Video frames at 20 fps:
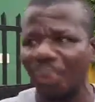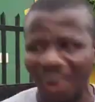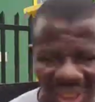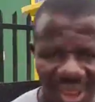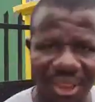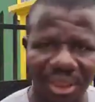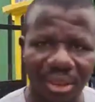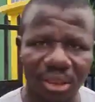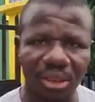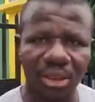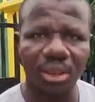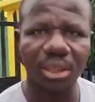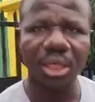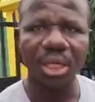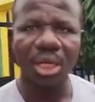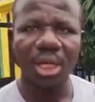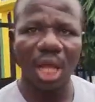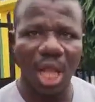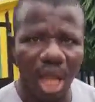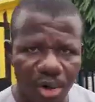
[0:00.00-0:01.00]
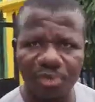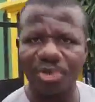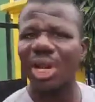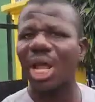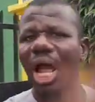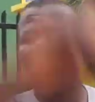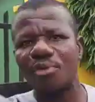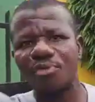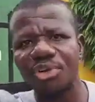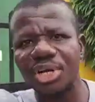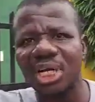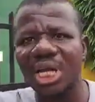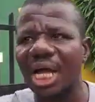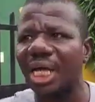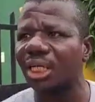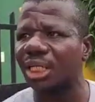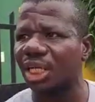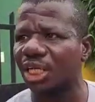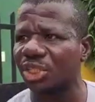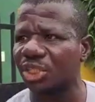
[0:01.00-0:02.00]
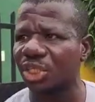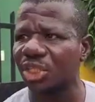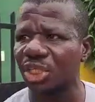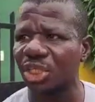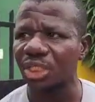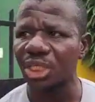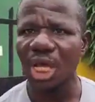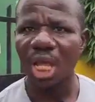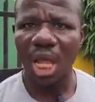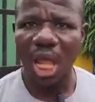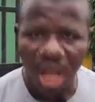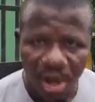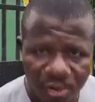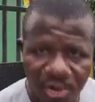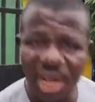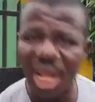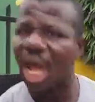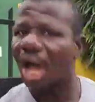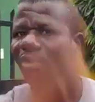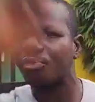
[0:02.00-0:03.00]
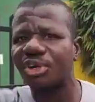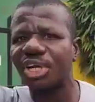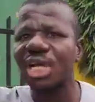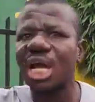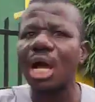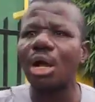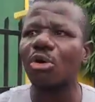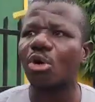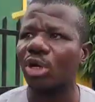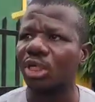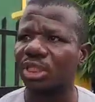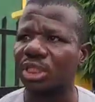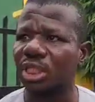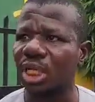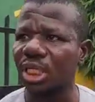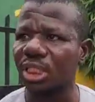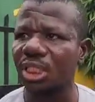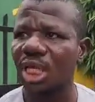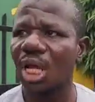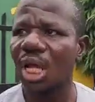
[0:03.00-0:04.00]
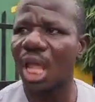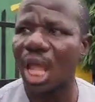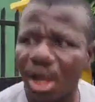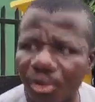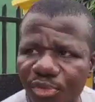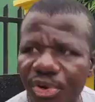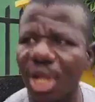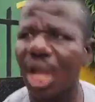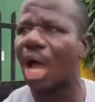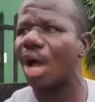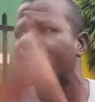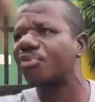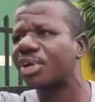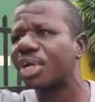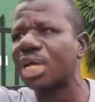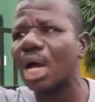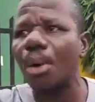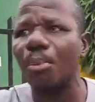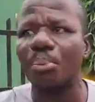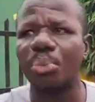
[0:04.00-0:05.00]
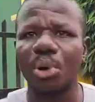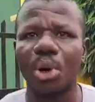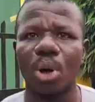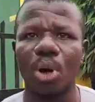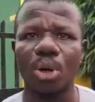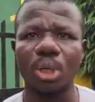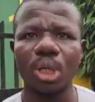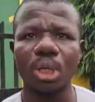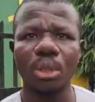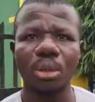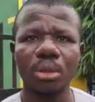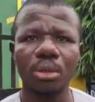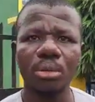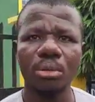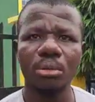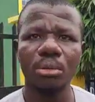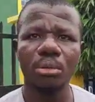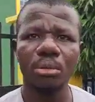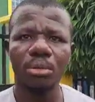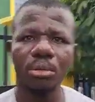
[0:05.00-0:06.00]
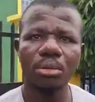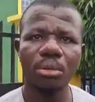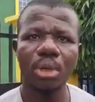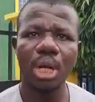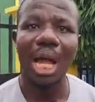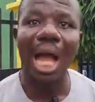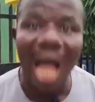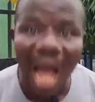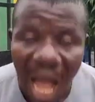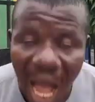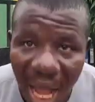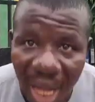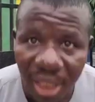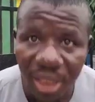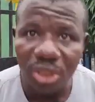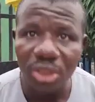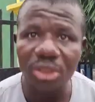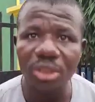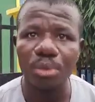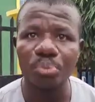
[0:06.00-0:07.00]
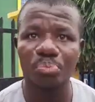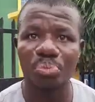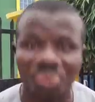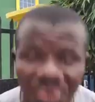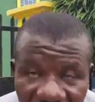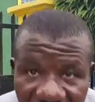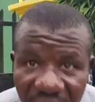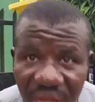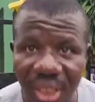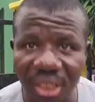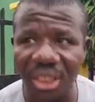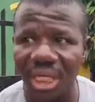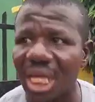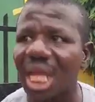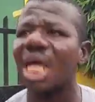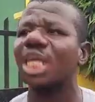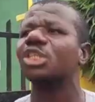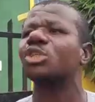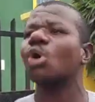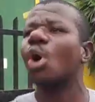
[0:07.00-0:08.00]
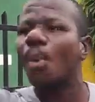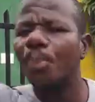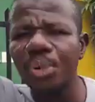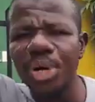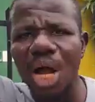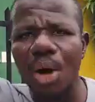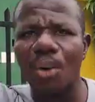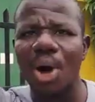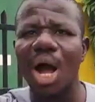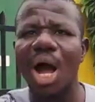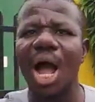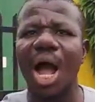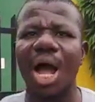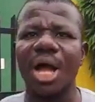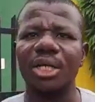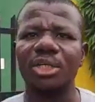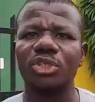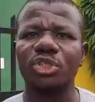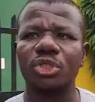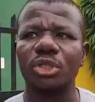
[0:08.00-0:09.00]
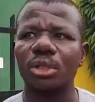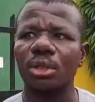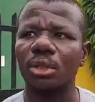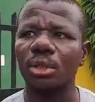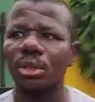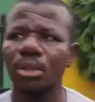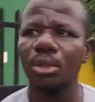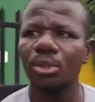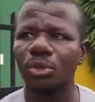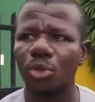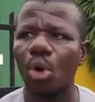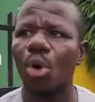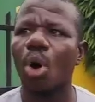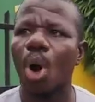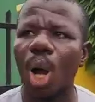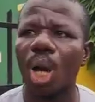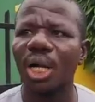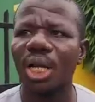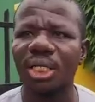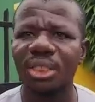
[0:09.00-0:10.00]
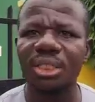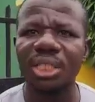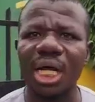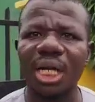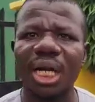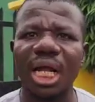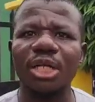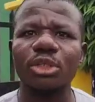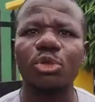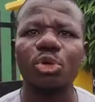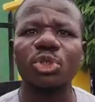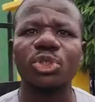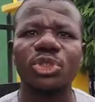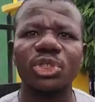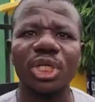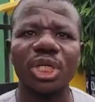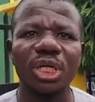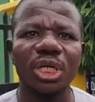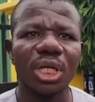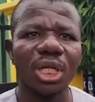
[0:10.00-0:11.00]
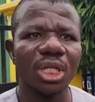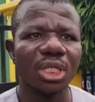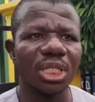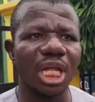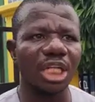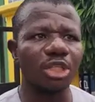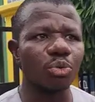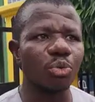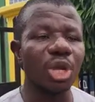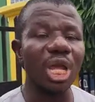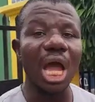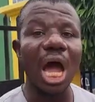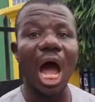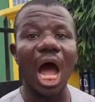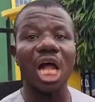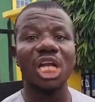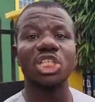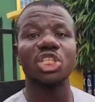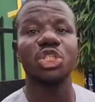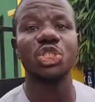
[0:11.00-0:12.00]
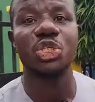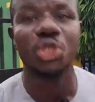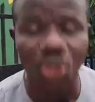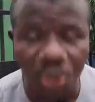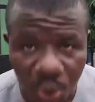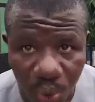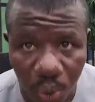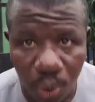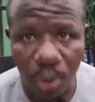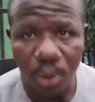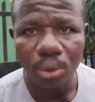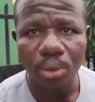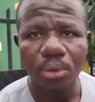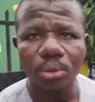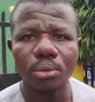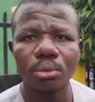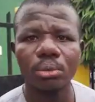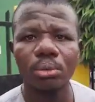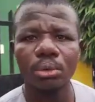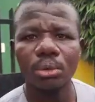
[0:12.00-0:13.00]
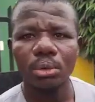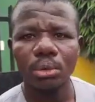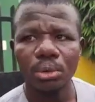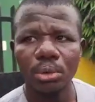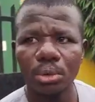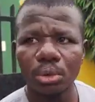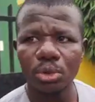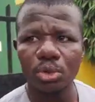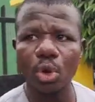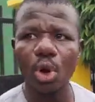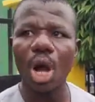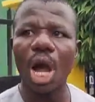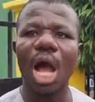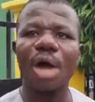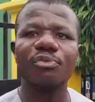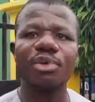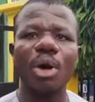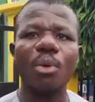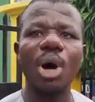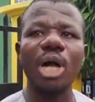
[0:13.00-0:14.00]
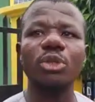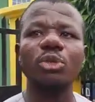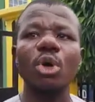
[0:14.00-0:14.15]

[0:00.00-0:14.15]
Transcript: persons, every African indigene, every African continent, every African blood, eyes, brain. He has opened our eyes to understand and to see that we are due to have our